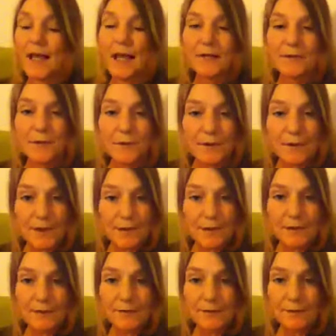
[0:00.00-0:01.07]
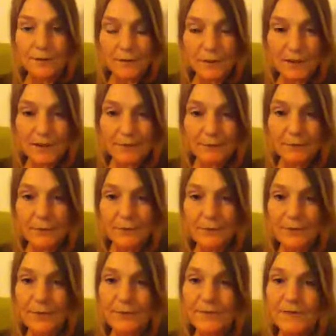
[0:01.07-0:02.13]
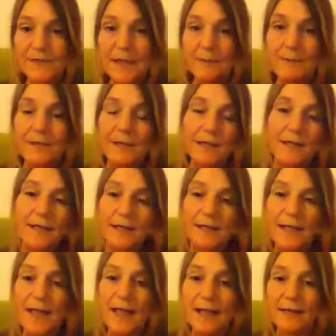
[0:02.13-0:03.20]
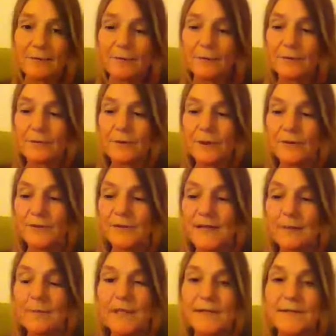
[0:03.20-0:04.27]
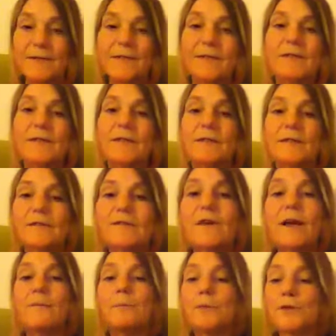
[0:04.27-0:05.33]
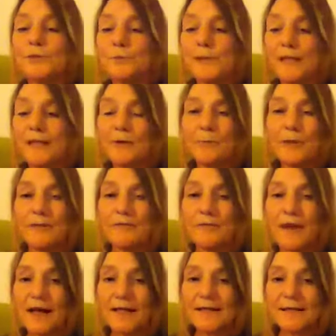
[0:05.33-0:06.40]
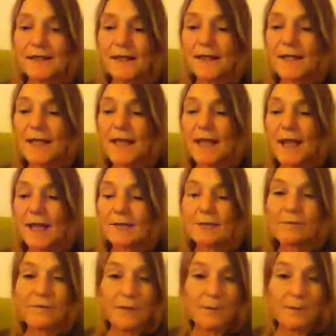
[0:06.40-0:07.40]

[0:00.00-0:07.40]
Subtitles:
I took a little glucose tablet. I ate a little glucose tablet just to try and push me a little bit faster, and off